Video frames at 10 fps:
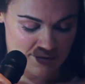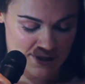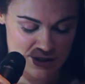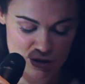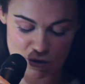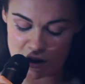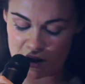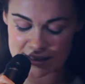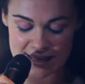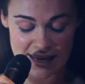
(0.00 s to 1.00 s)
that stole
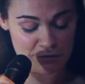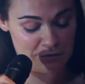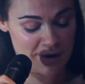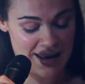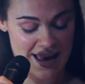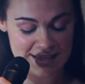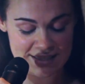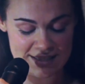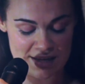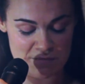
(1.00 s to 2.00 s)
all the heat from my
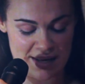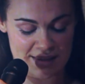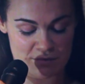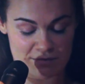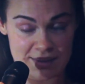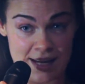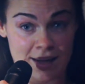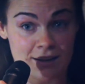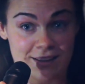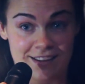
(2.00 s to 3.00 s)
hands and made them
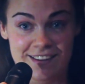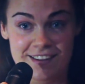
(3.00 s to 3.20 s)
tingle.